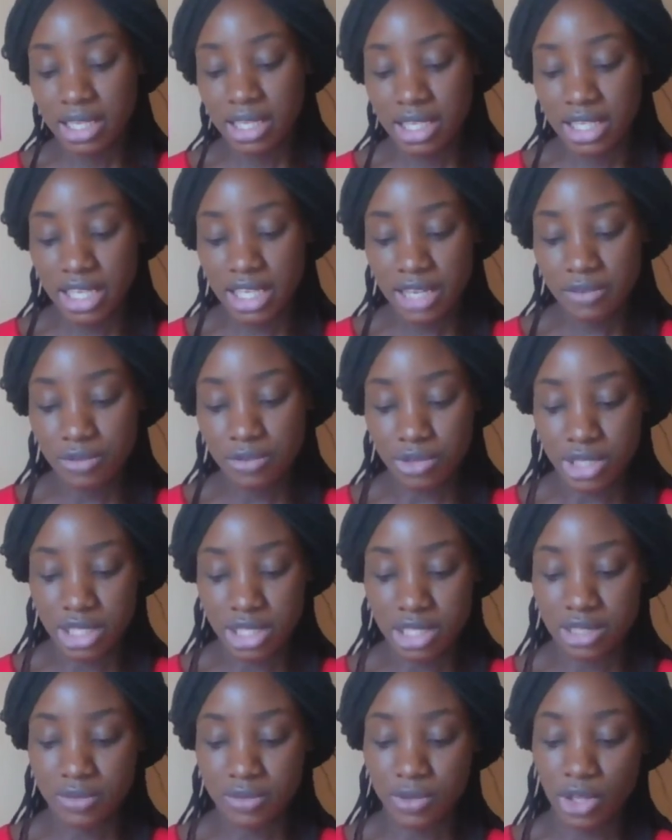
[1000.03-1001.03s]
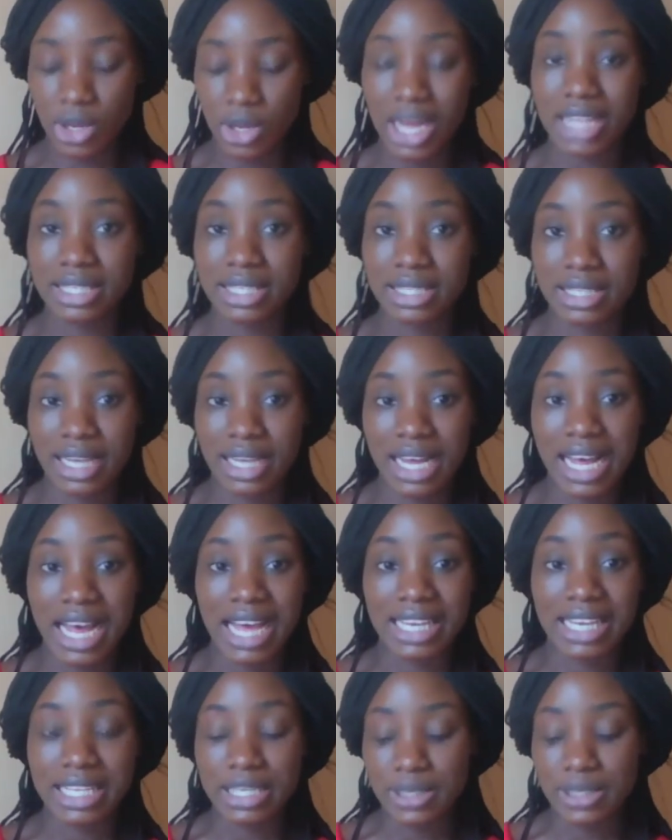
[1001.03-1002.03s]
give reasons for your answer
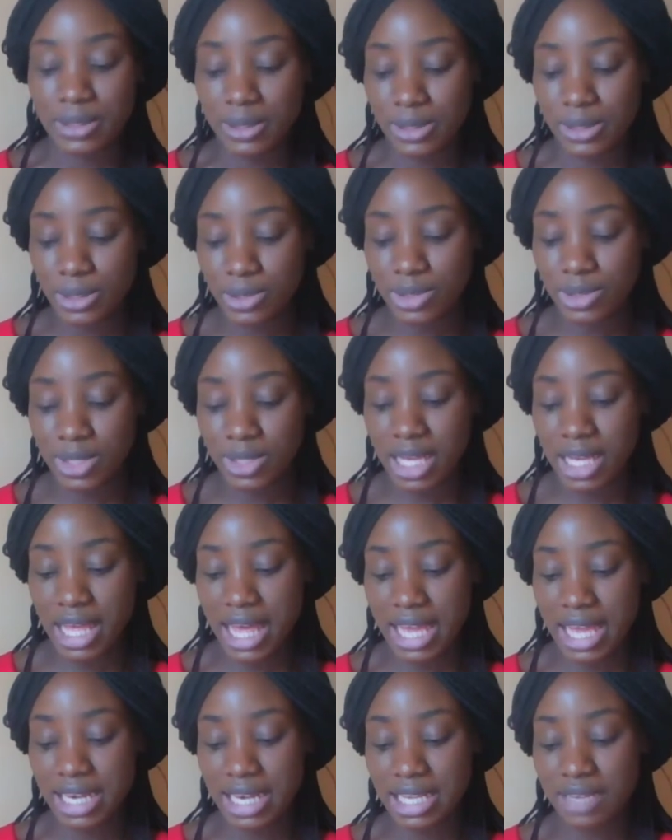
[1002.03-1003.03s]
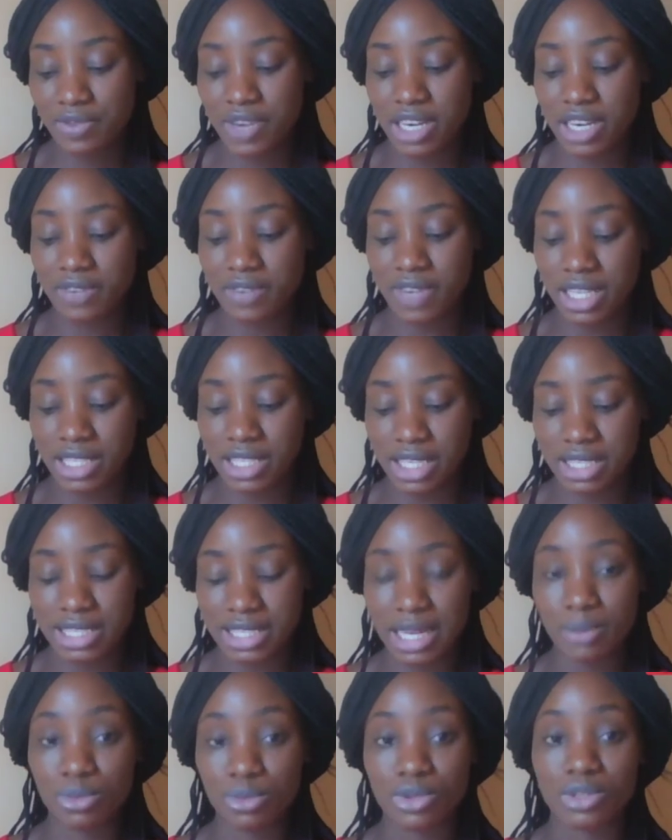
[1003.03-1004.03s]
and include any relevant
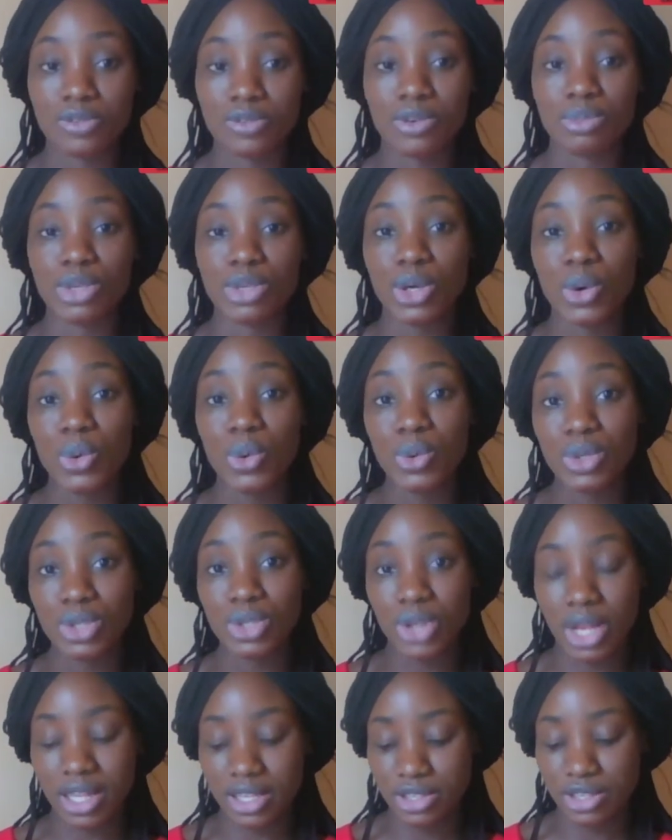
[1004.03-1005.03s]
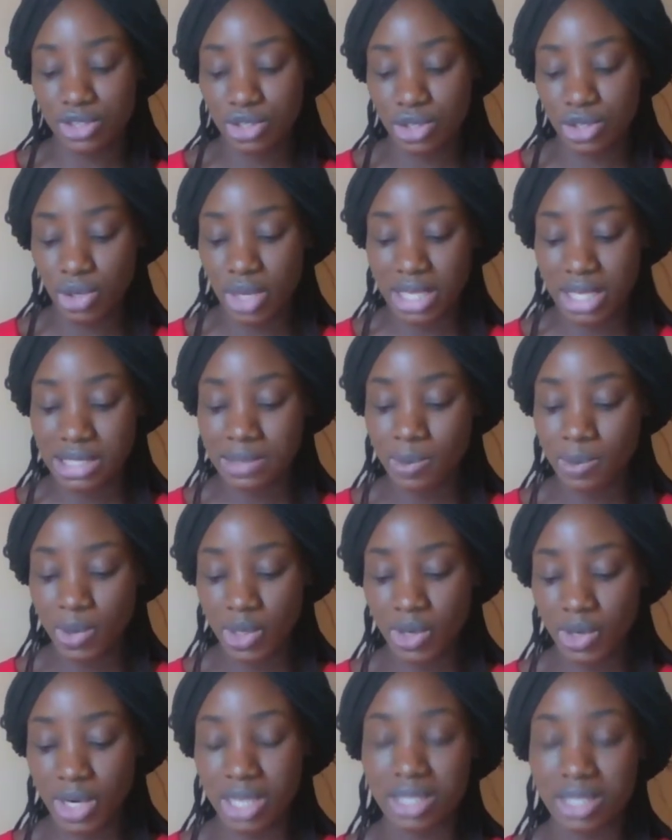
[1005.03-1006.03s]
examples from your own knowledge or
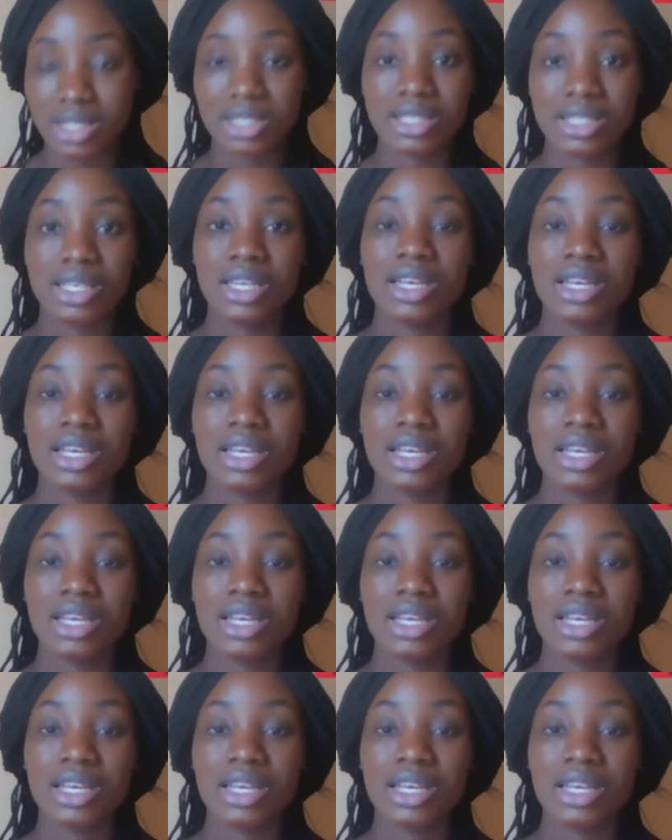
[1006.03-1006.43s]
experience.